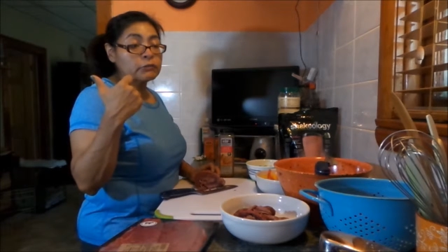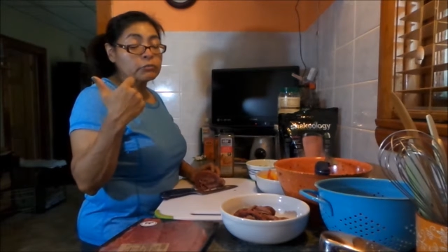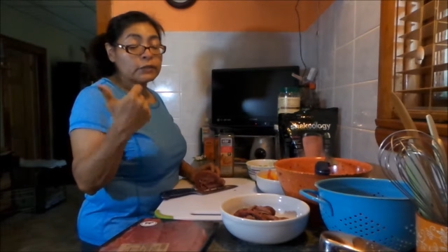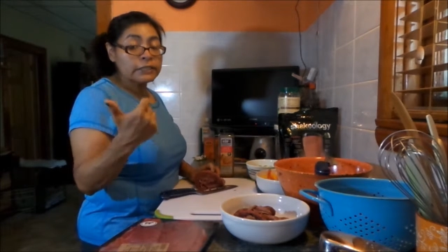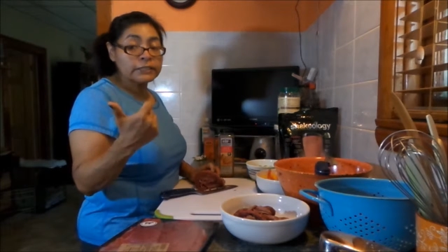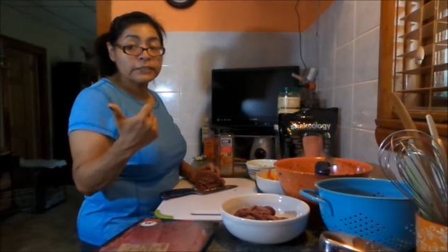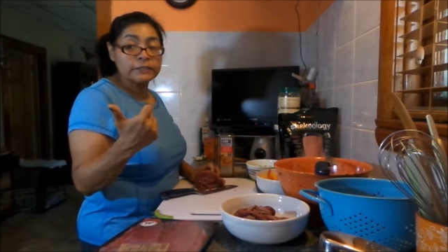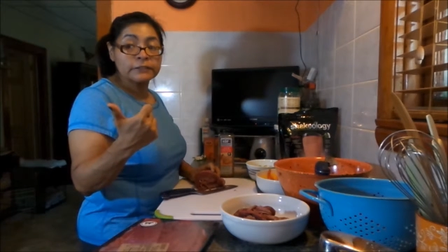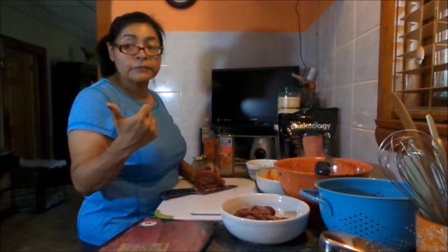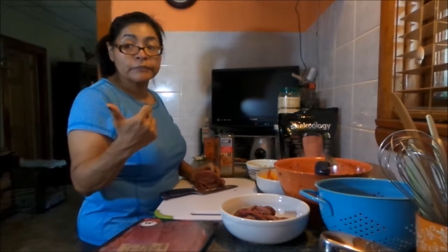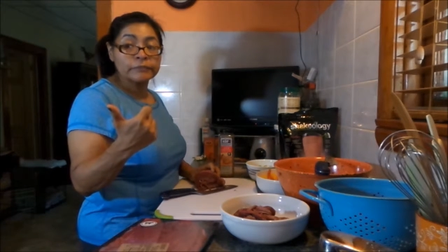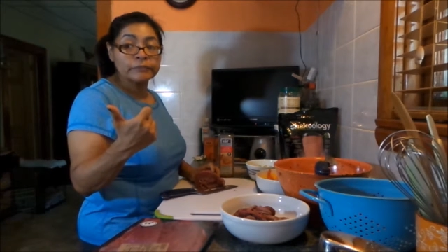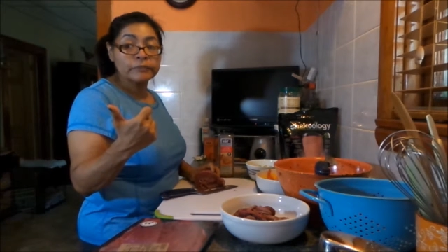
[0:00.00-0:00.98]
rice
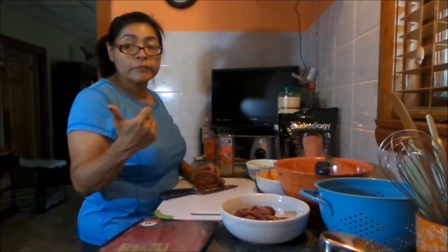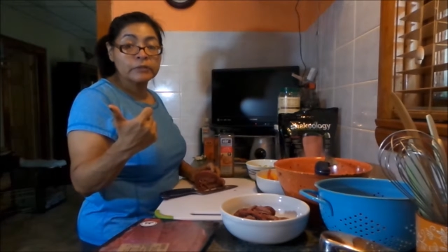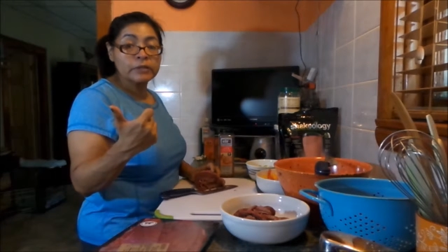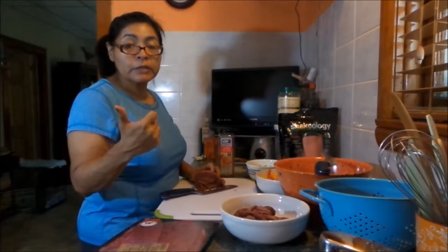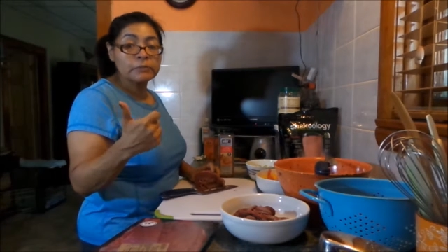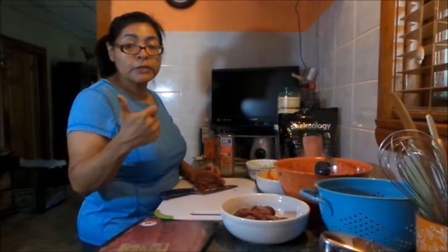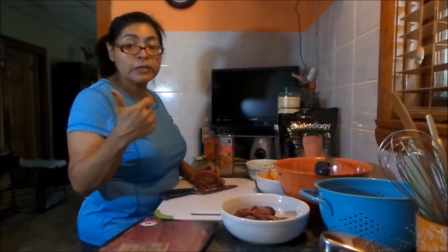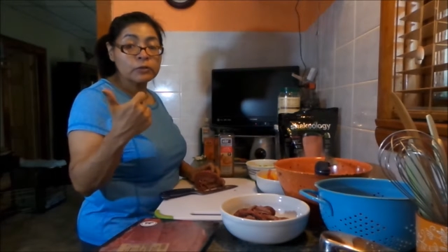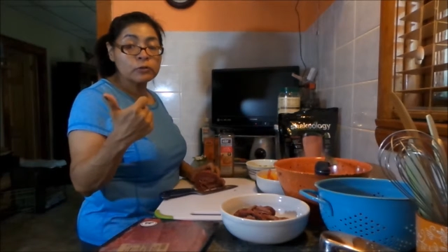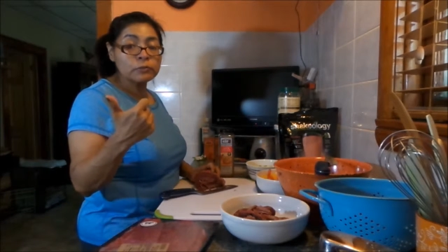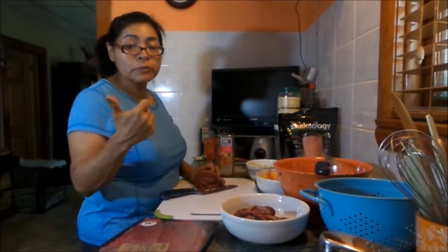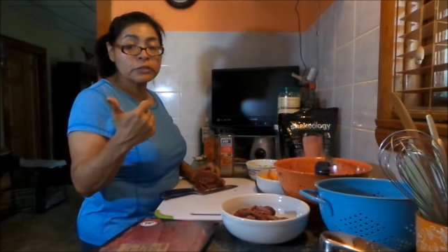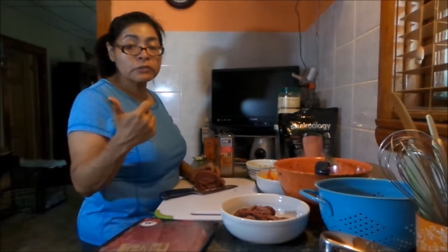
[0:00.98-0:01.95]
in my
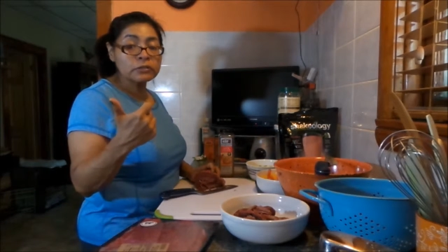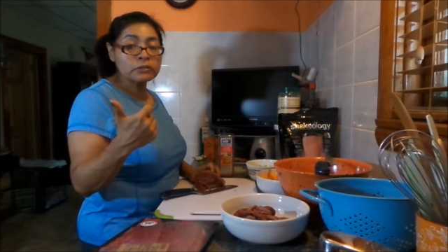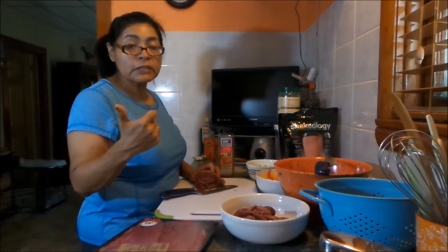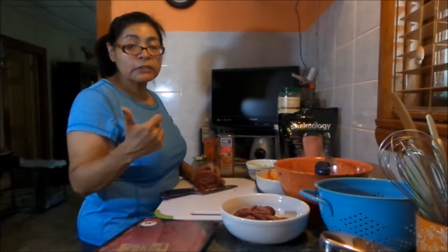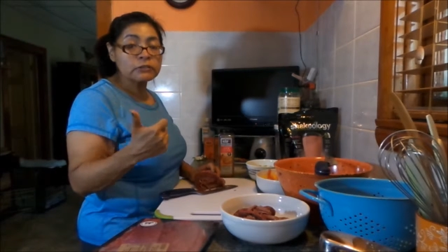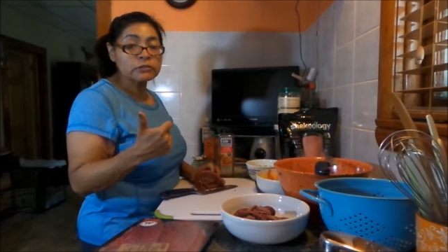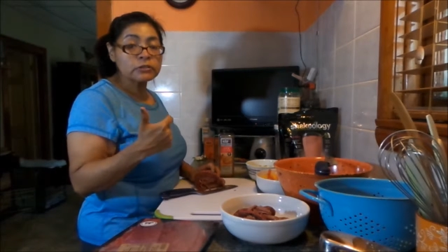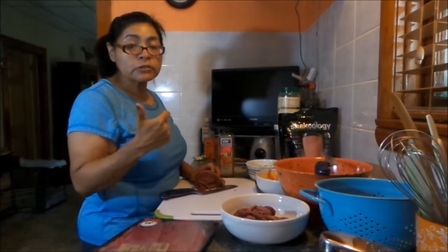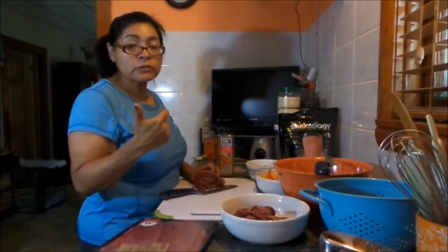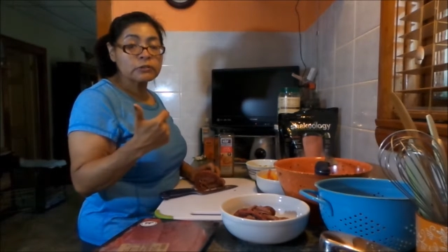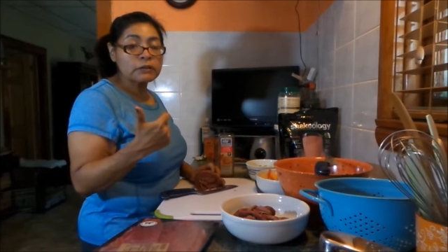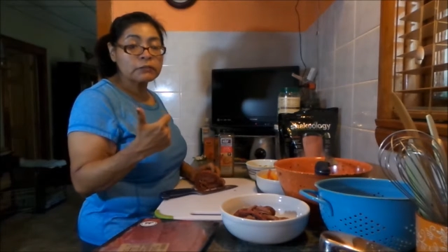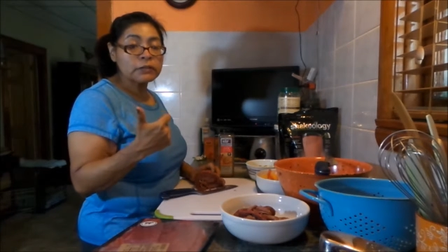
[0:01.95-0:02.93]
oatmeal, so I'll show
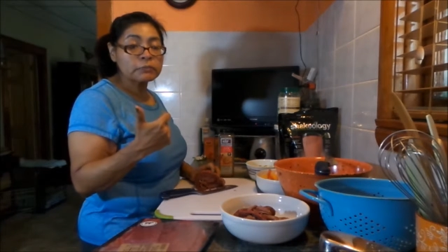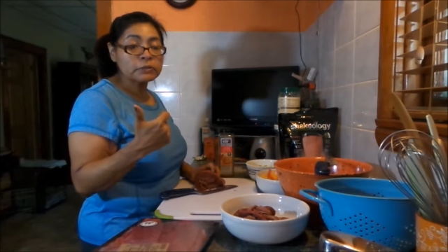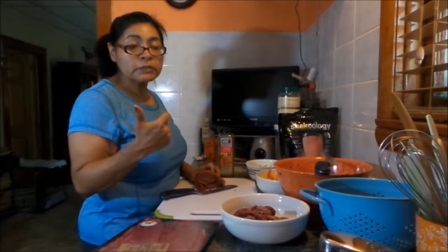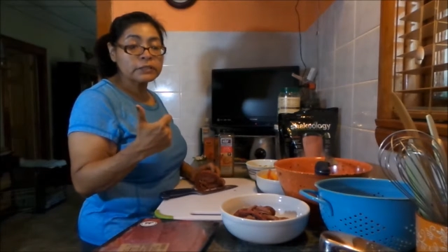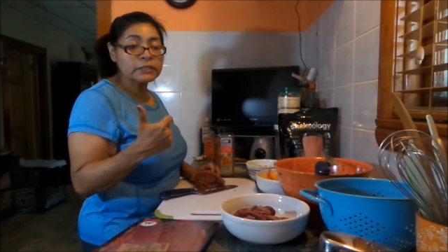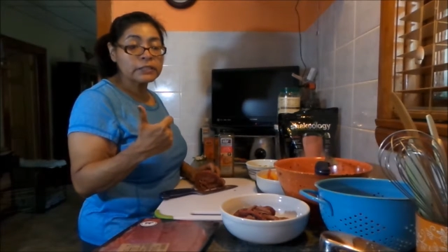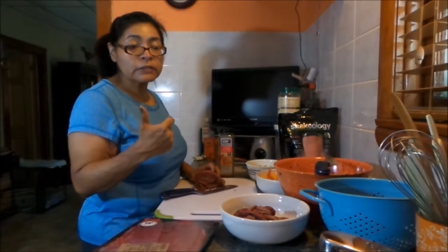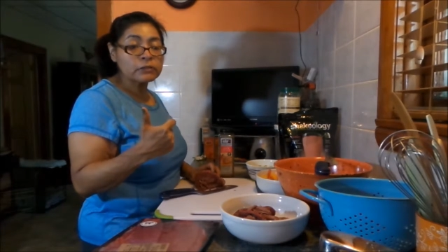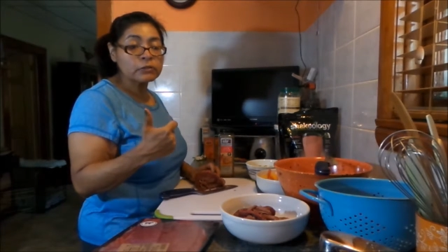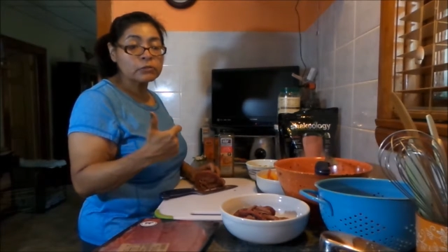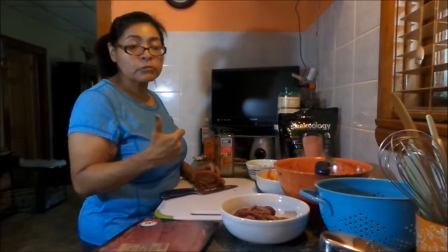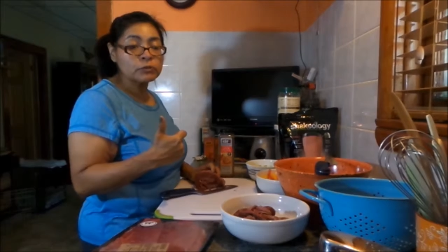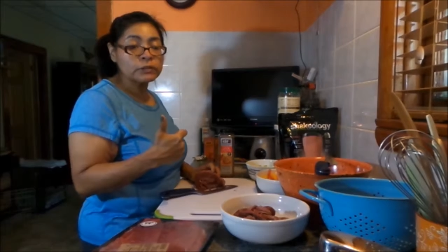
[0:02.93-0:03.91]
you how I put
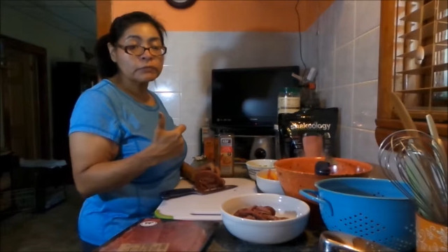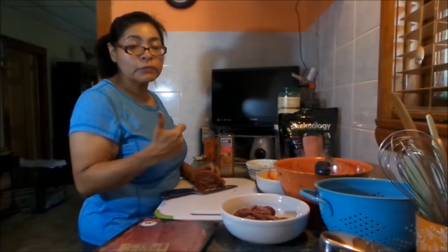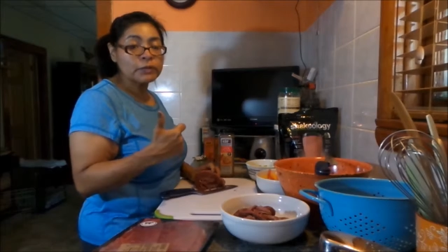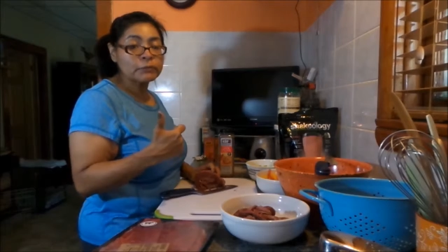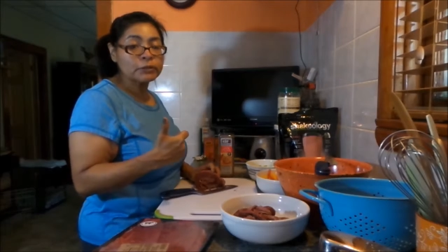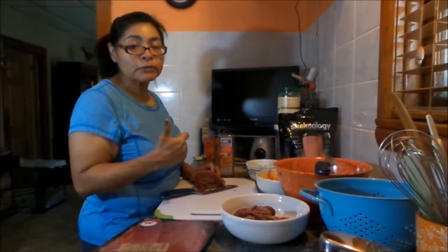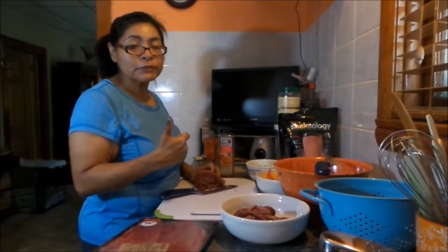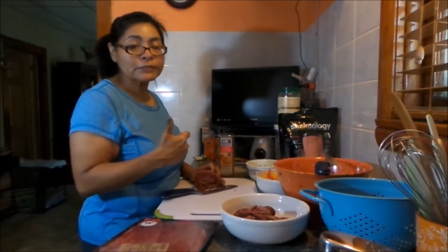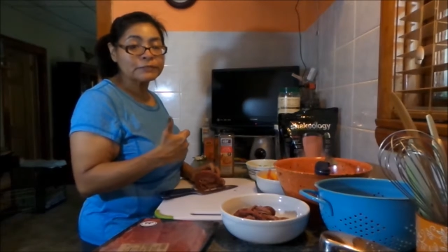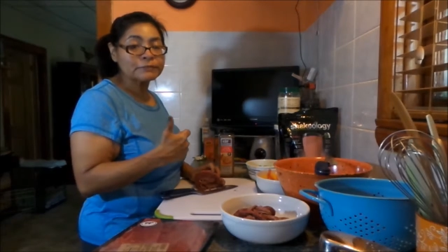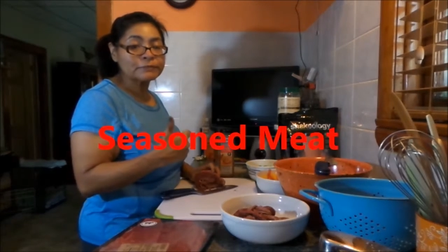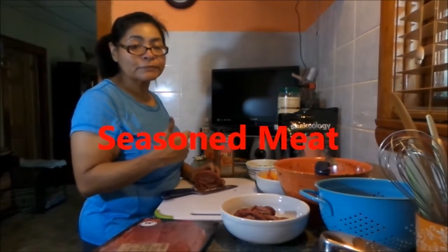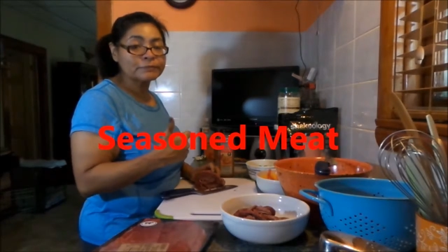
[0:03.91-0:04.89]
together one of my
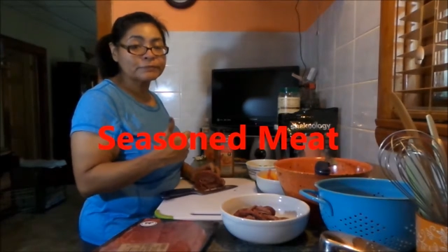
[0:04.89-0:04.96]
meals.